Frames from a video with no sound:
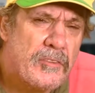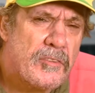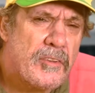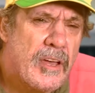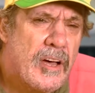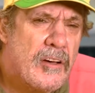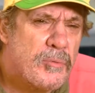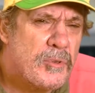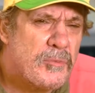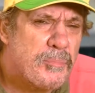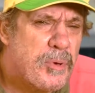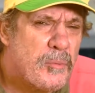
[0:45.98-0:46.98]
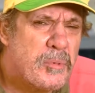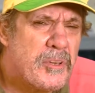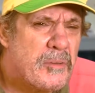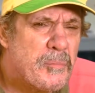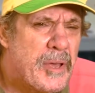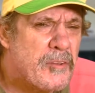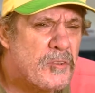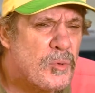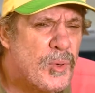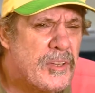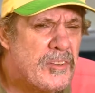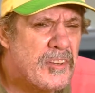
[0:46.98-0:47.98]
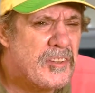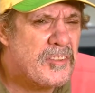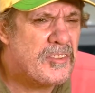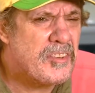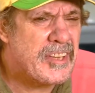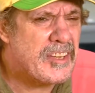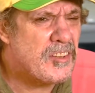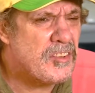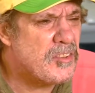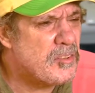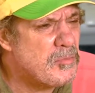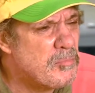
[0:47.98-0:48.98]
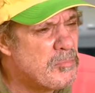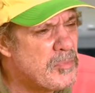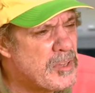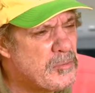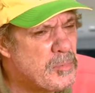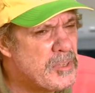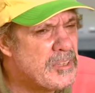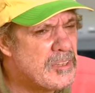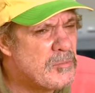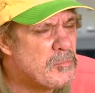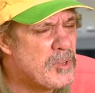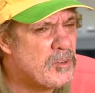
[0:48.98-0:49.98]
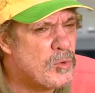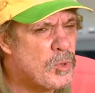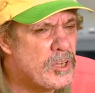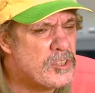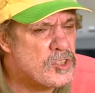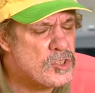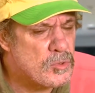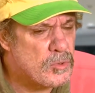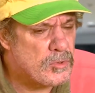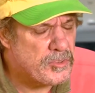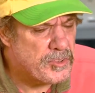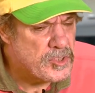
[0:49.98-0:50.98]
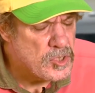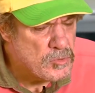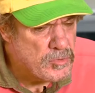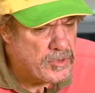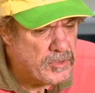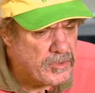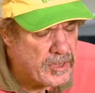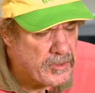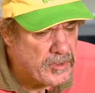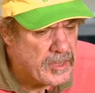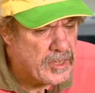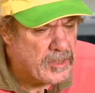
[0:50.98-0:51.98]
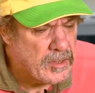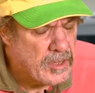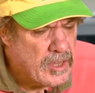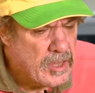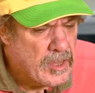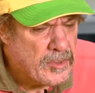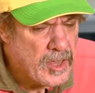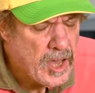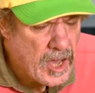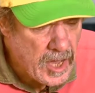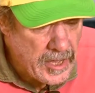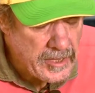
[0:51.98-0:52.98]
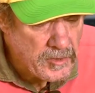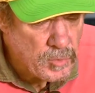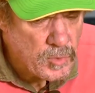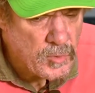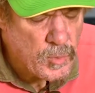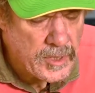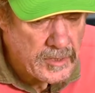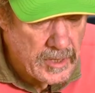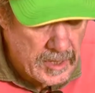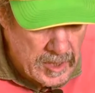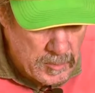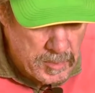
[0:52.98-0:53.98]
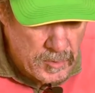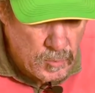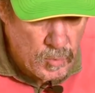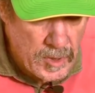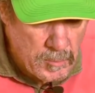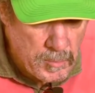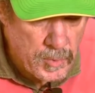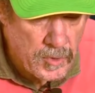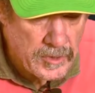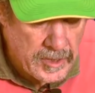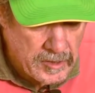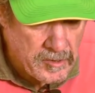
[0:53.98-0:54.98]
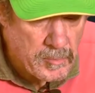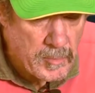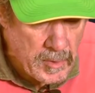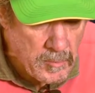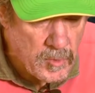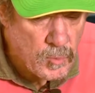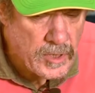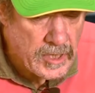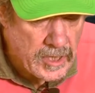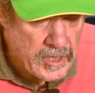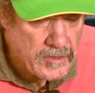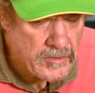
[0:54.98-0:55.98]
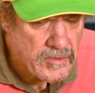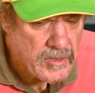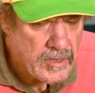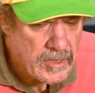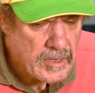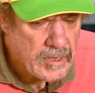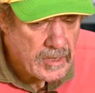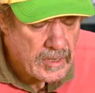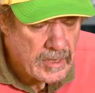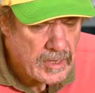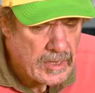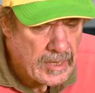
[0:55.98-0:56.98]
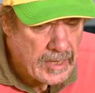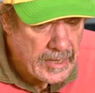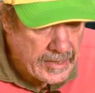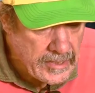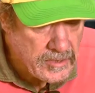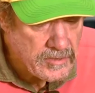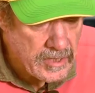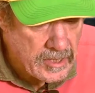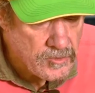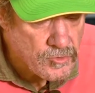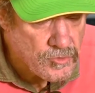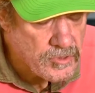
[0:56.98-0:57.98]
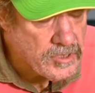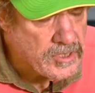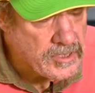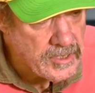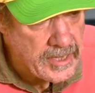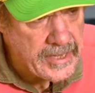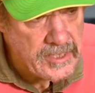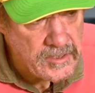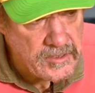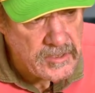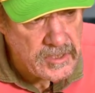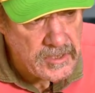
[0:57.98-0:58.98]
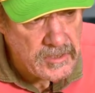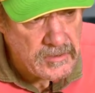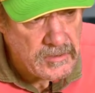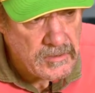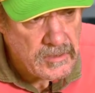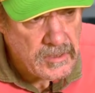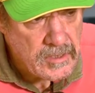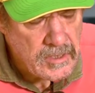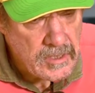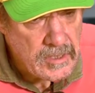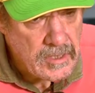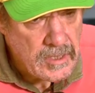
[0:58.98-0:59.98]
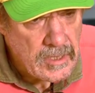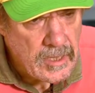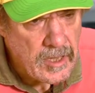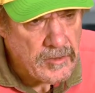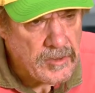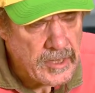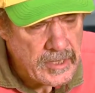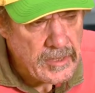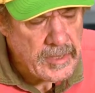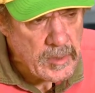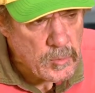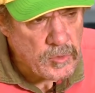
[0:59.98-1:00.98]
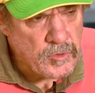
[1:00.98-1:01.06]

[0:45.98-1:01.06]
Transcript: staff was probably about 26, maybe, I'm not quite sure. Students, I think the highest we went up at one point, I can remember we hit 880, I think, and that